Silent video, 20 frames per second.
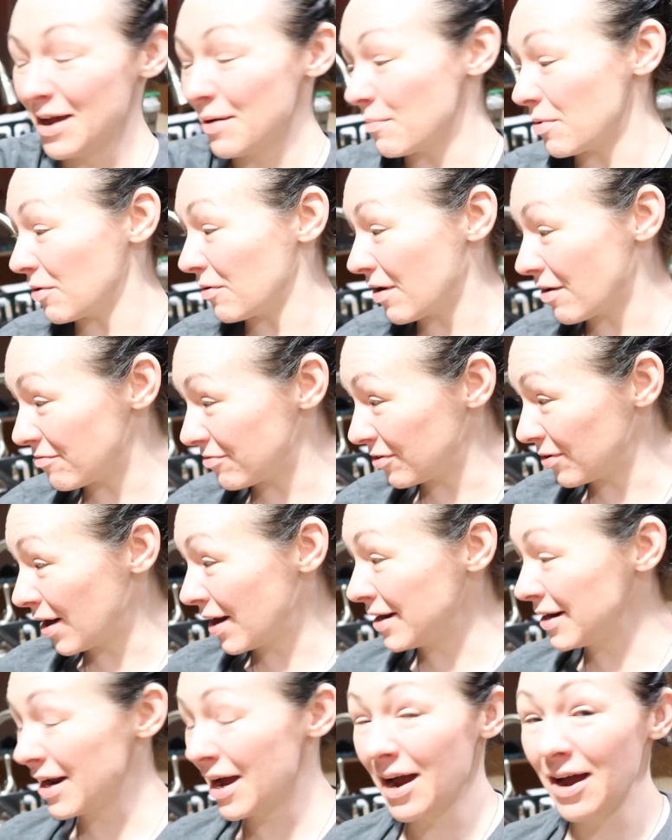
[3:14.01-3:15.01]
But for
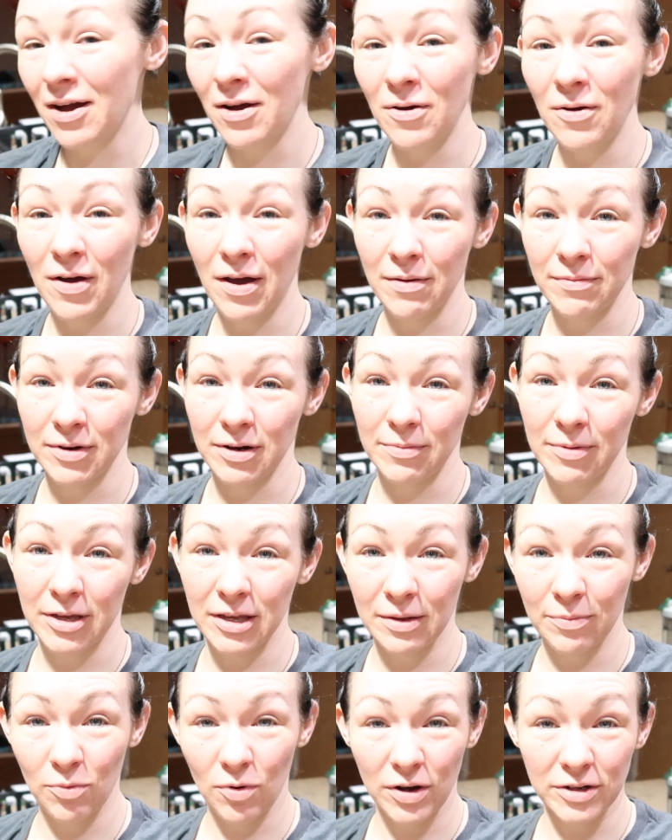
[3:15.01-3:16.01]
right now, I'm gonna be
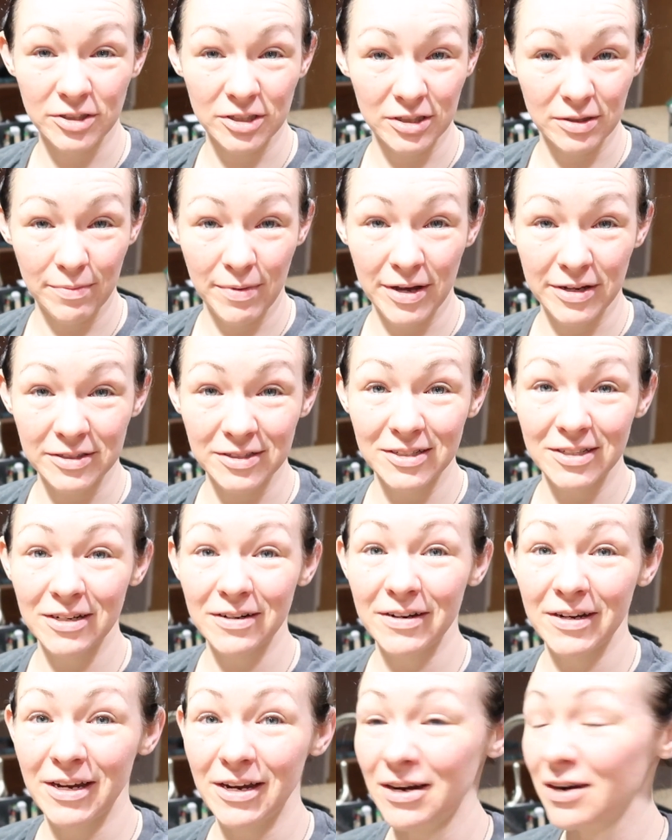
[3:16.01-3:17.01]
keep watching The Masked
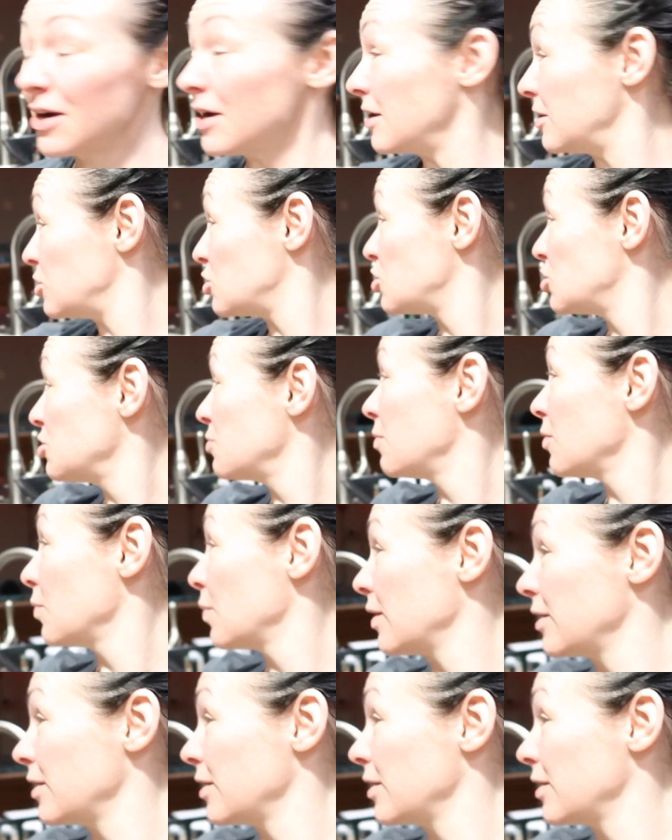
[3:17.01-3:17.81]
Singer here, and it's super